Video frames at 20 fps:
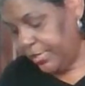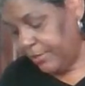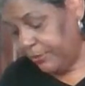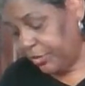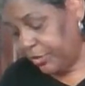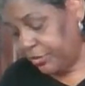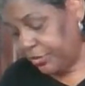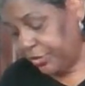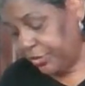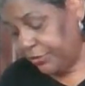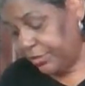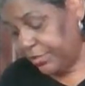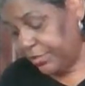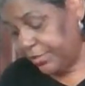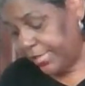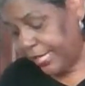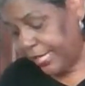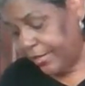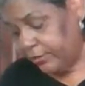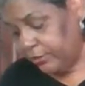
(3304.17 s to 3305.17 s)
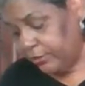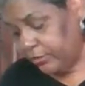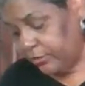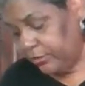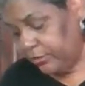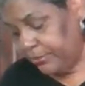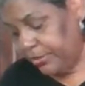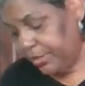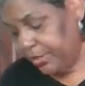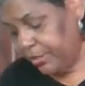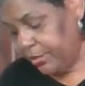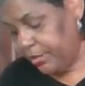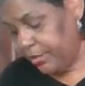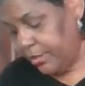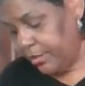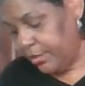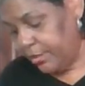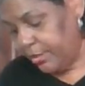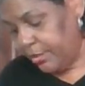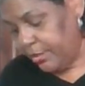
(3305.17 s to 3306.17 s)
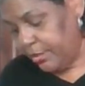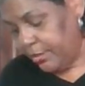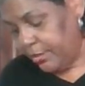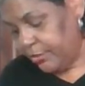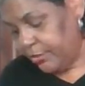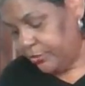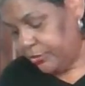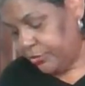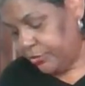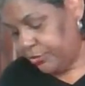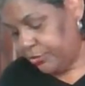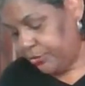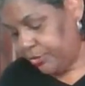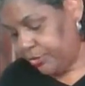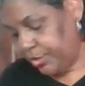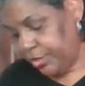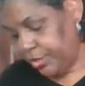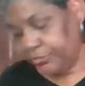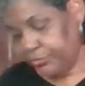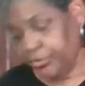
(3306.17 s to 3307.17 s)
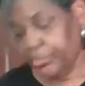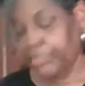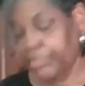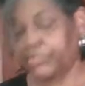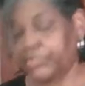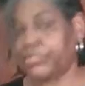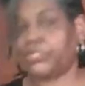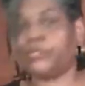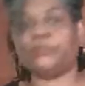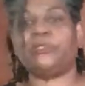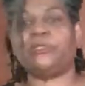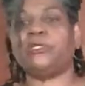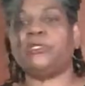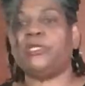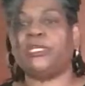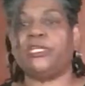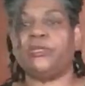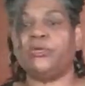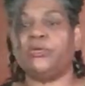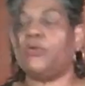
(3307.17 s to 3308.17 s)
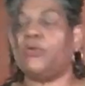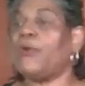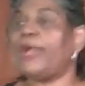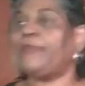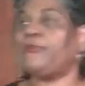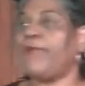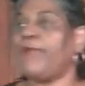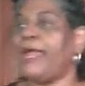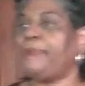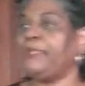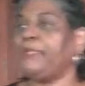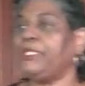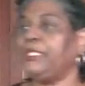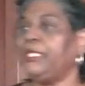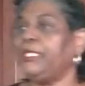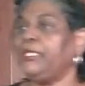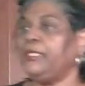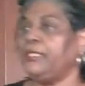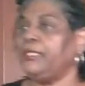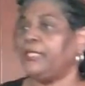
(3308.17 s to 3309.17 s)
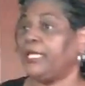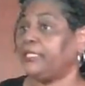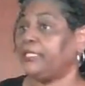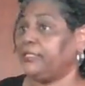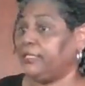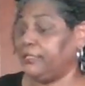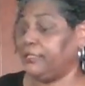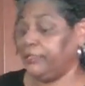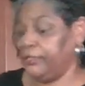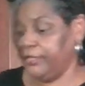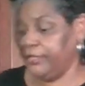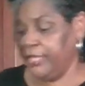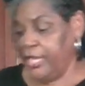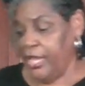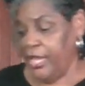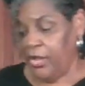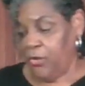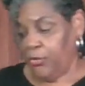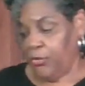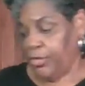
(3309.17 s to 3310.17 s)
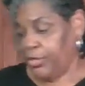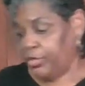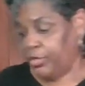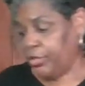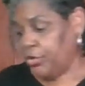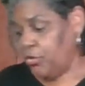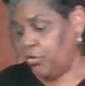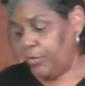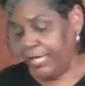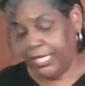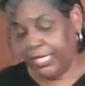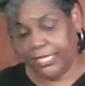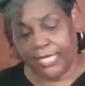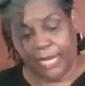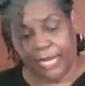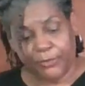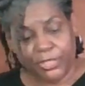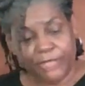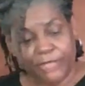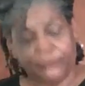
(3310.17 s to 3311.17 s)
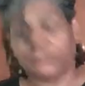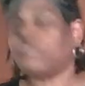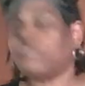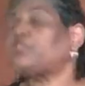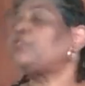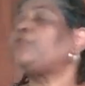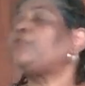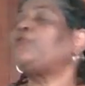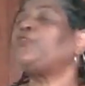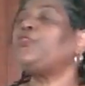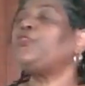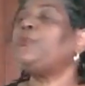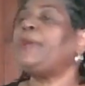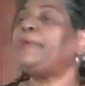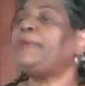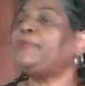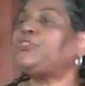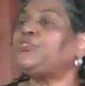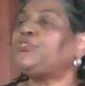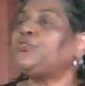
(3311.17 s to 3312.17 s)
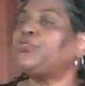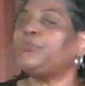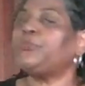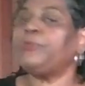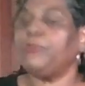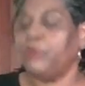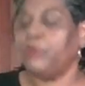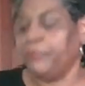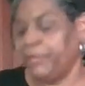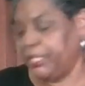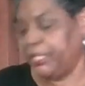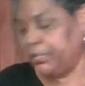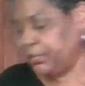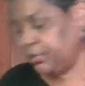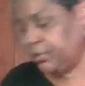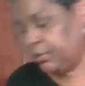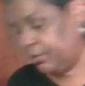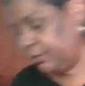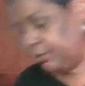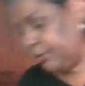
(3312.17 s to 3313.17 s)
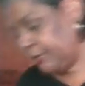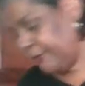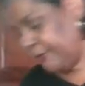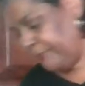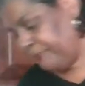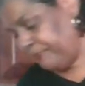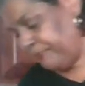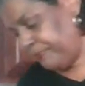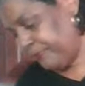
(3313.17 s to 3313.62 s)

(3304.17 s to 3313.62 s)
I'm going to turn it down a little bit to two hundred because it's cooking quite rapidly, and that's good. We're going to go in. I'm going to give it just a few, maybe two or four minutes to cook.